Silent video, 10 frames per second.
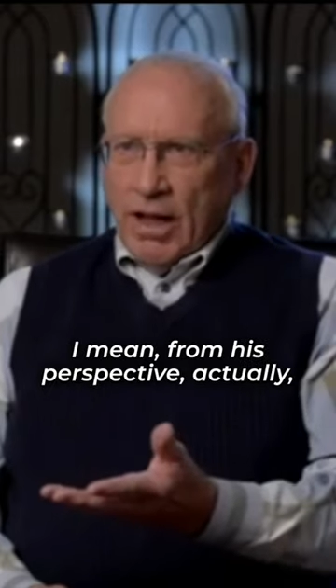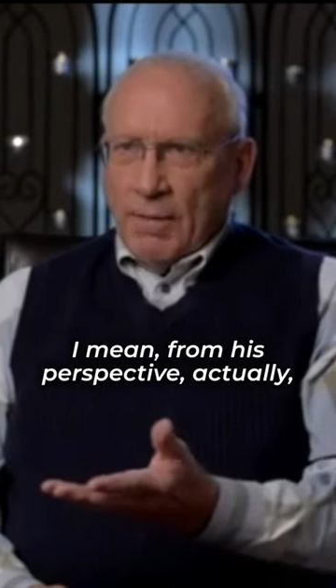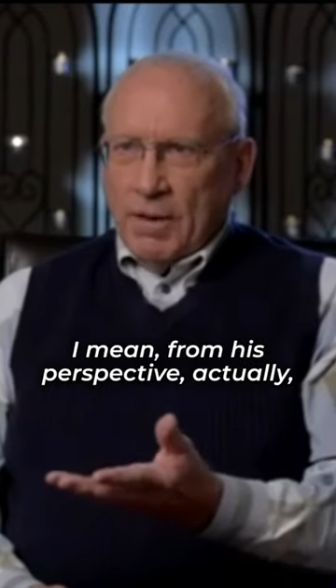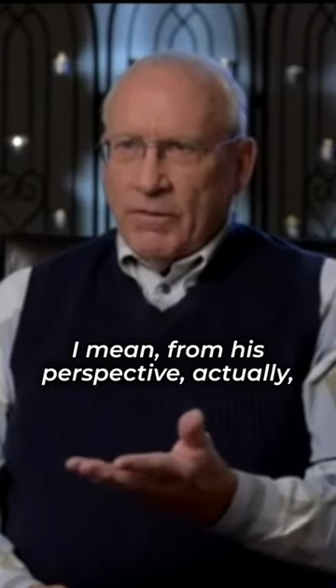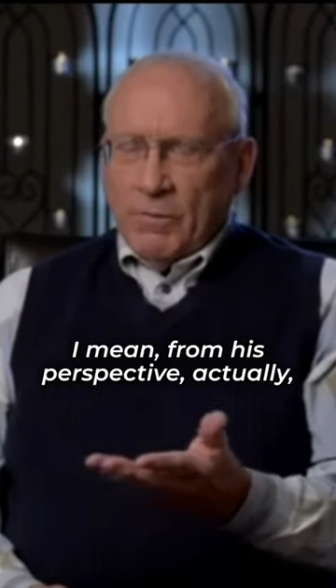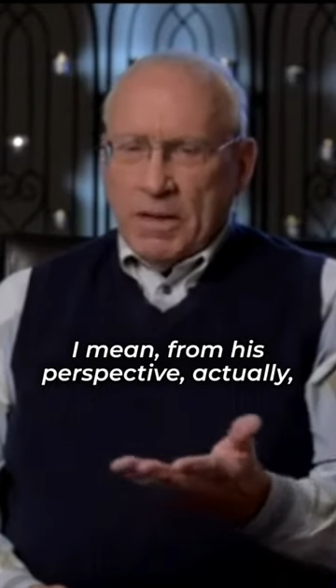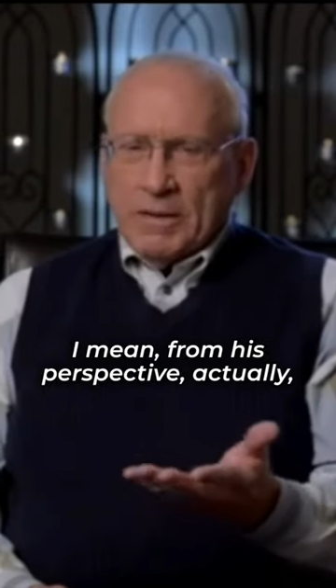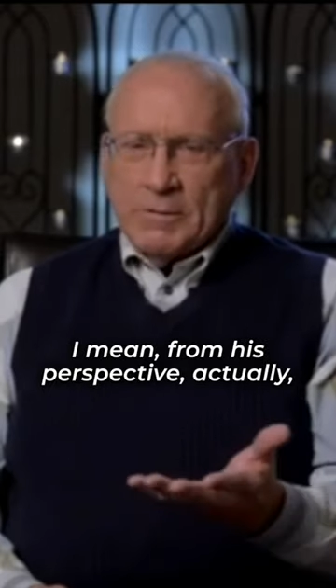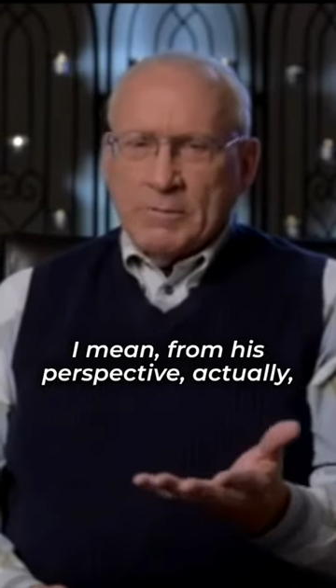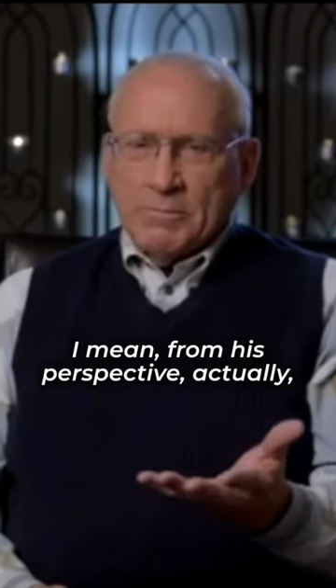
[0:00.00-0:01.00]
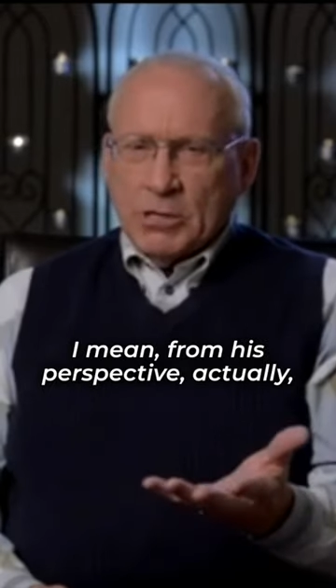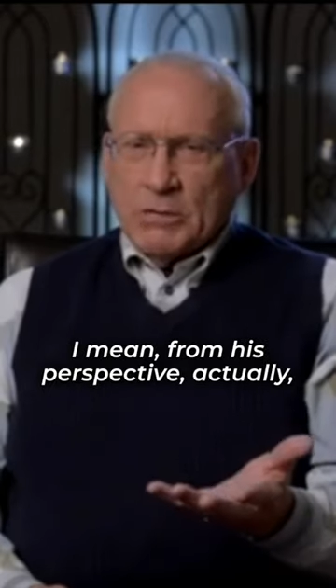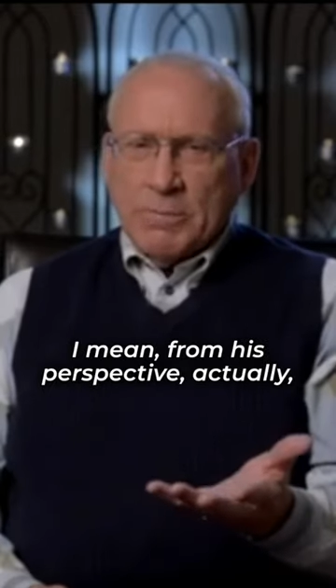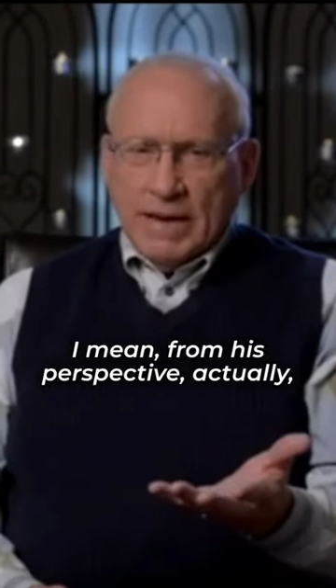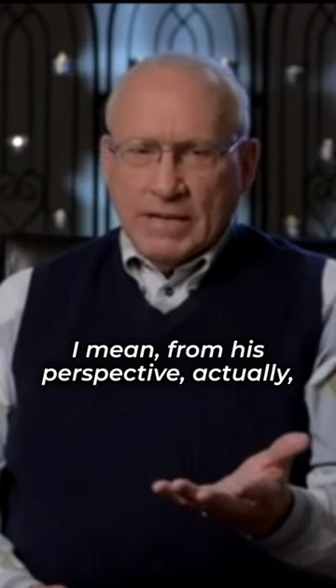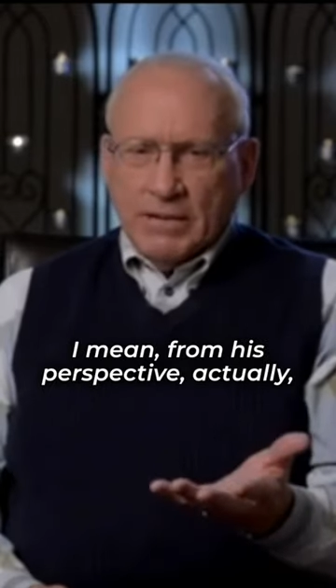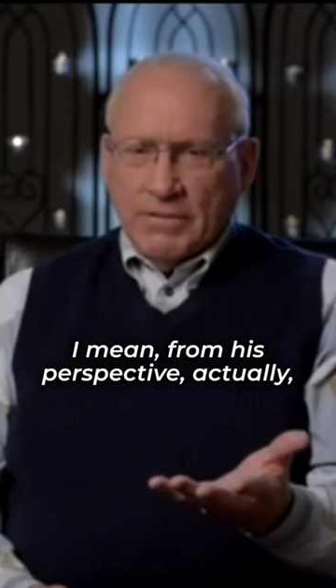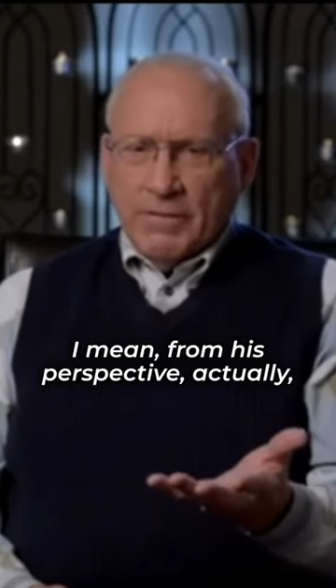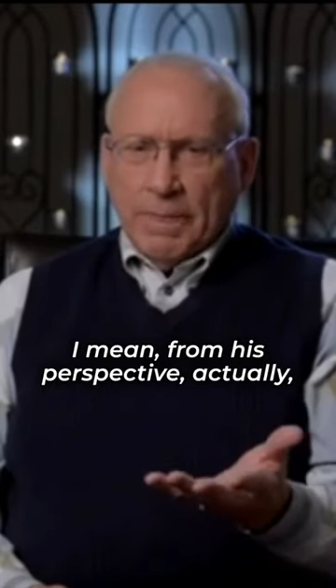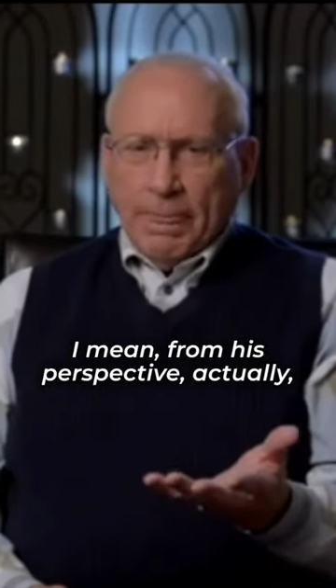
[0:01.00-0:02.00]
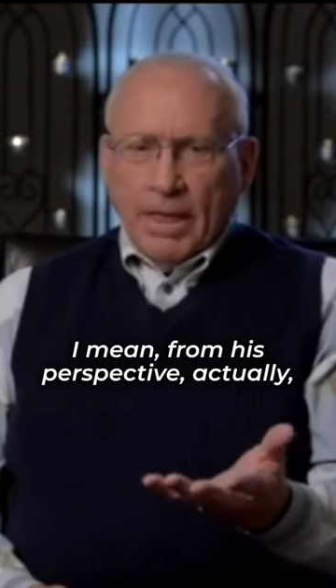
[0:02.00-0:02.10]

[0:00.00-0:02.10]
I mean, from his perspective,